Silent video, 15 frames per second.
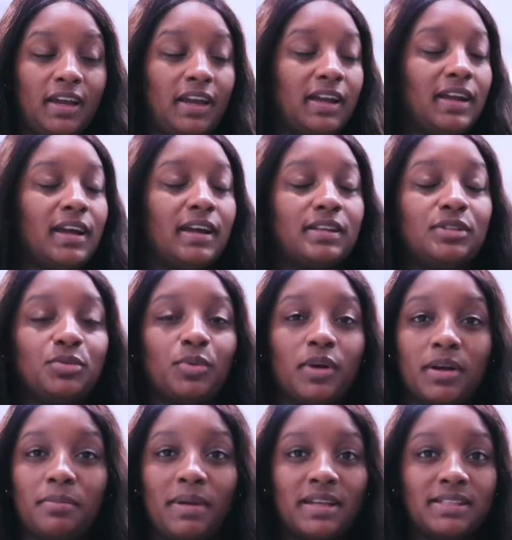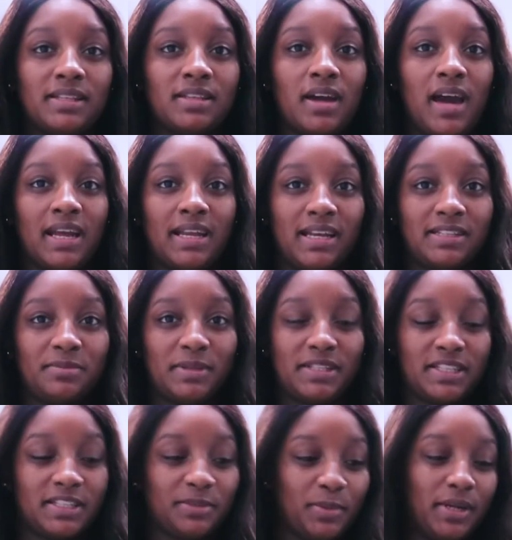Hi guys, welcome back to the Hot Ass
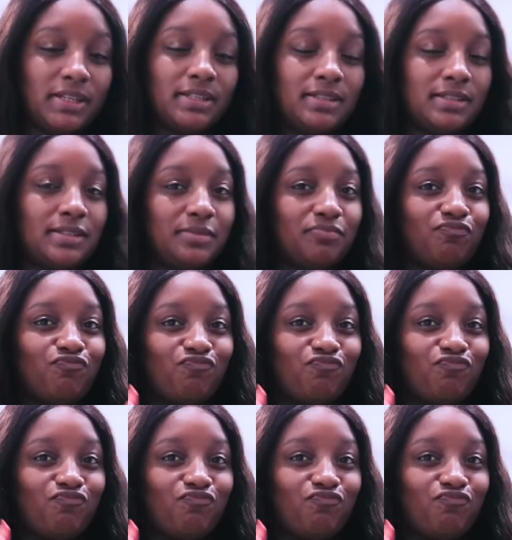Mess Express.